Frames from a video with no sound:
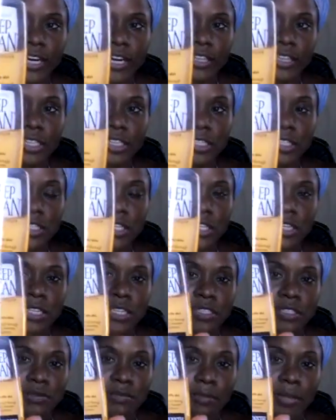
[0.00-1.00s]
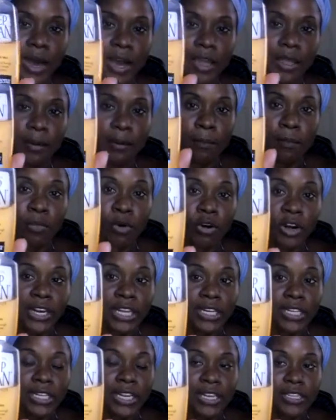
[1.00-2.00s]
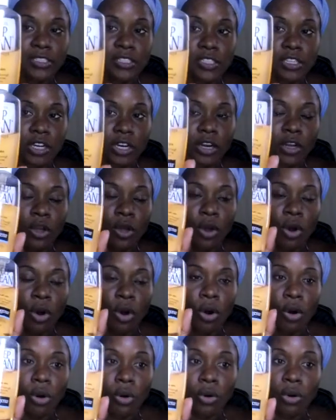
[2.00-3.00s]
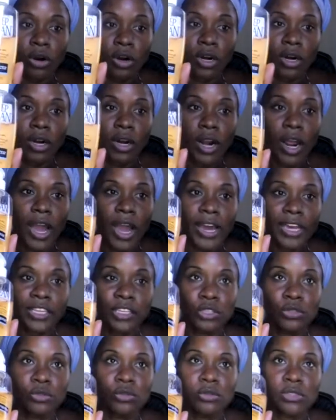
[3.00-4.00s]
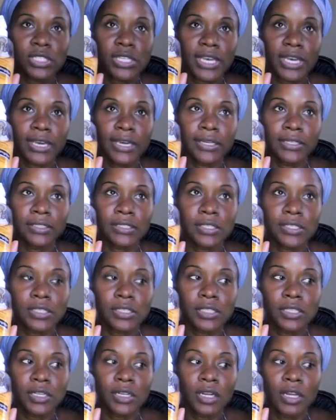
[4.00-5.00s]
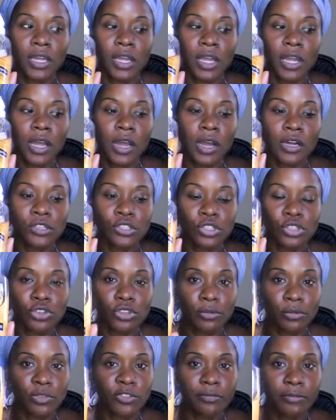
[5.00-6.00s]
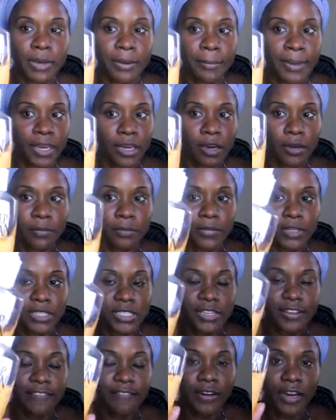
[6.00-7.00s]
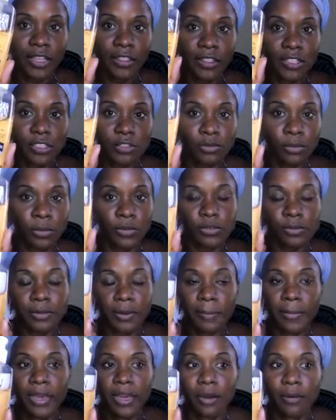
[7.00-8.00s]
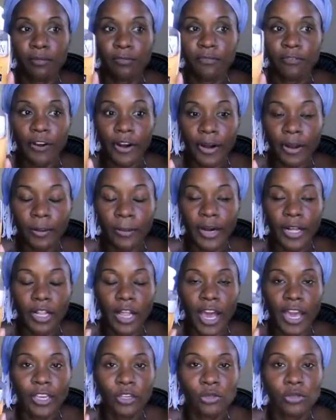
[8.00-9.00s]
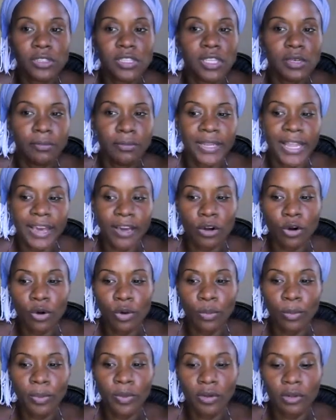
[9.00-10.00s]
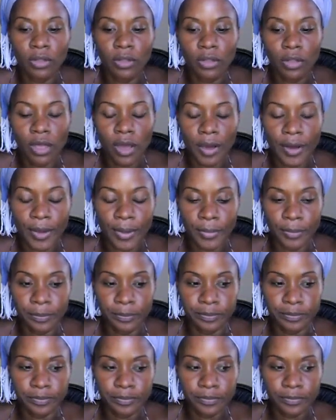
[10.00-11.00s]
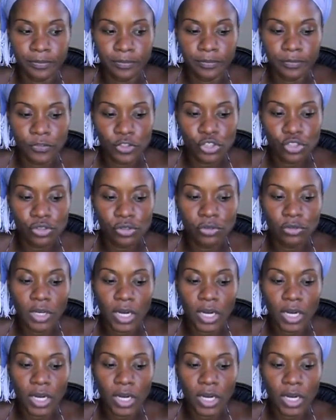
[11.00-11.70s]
and this is my morning cleanser, or I use it to remove my makeup because I find this removes my makeup very well. I use the Black Opal True